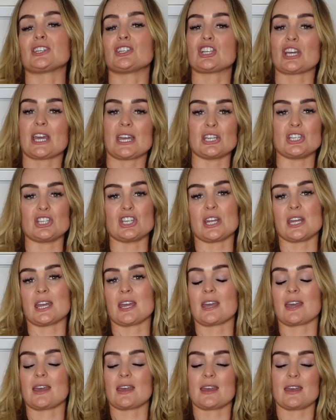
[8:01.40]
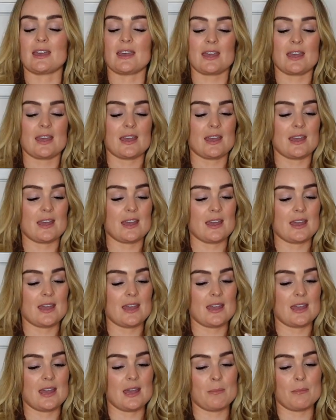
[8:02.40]
are changing
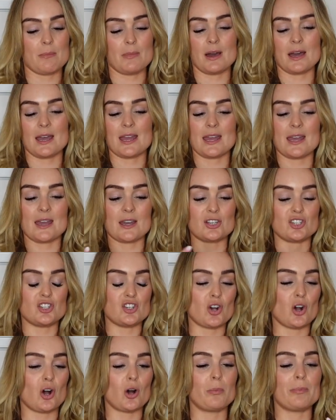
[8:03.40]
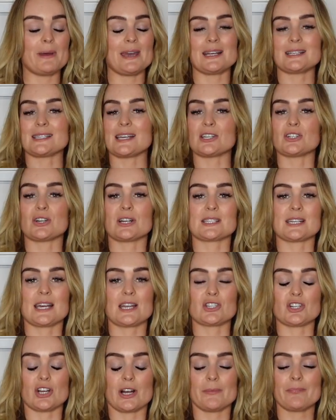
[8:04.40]
in my job, etc.,
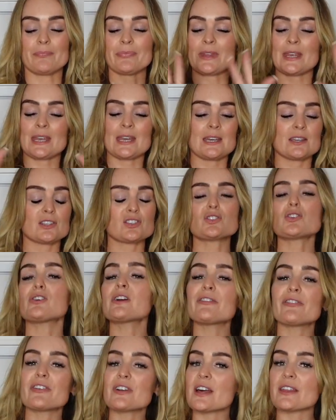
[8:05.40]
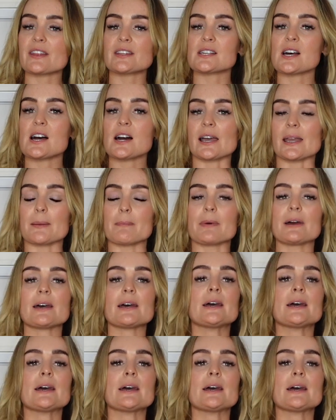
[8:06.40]
etc. Story for another time.